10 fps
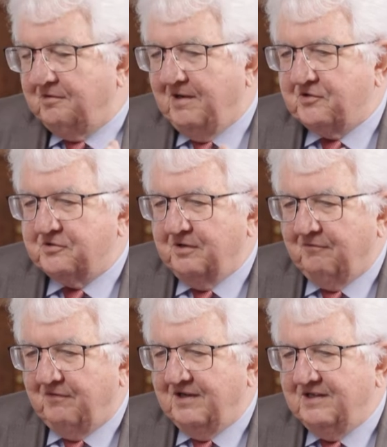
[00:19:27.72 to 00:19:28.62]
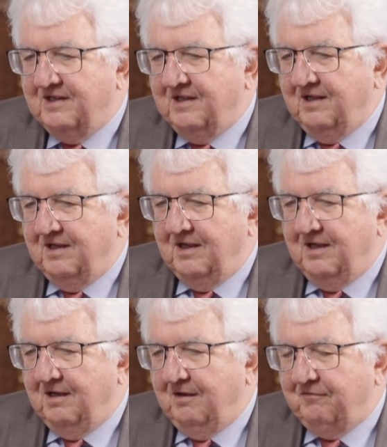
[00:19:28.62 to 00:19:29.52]
the question
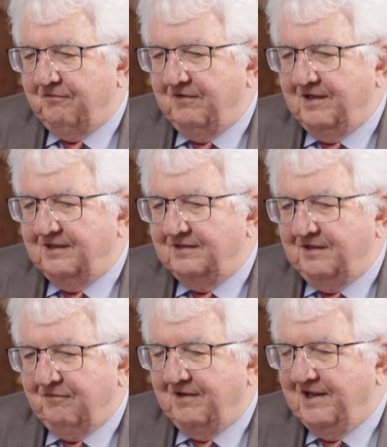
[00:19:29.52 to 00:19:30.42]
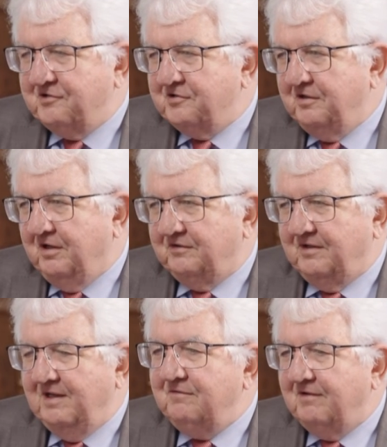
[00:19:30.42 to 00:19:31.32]
of deflation, not
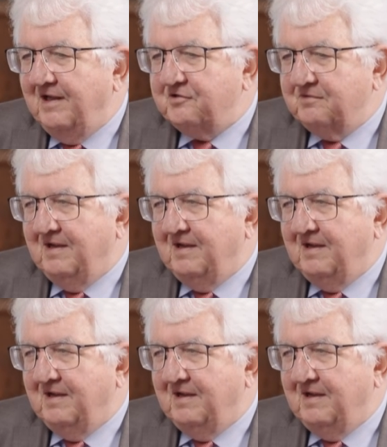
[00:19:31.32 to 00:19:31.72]
inflation.